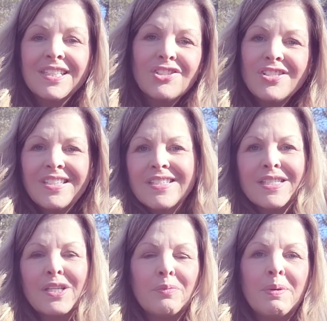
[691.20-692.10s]
just takes
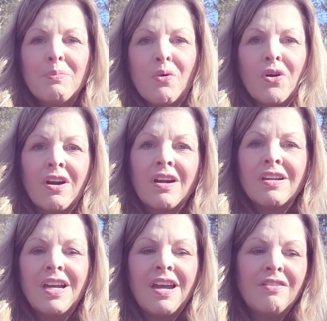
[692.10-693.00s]
a little bit
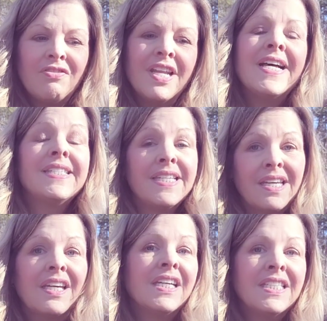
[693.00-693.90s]
more
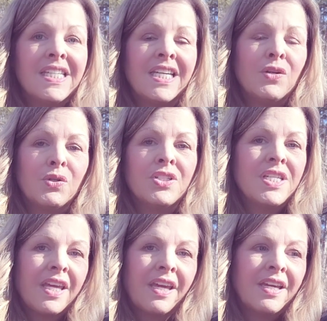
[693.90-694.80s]
finessing it in order
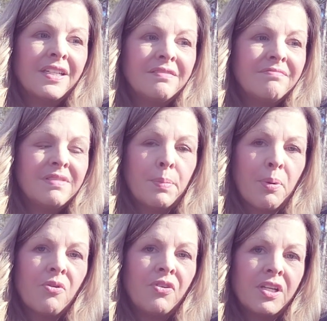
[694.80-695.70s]
to get the
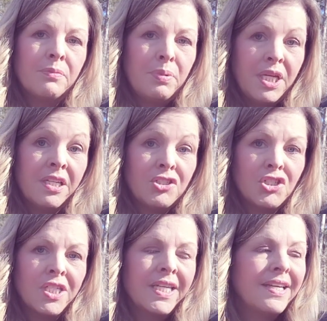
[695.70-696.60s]
perfect pitch.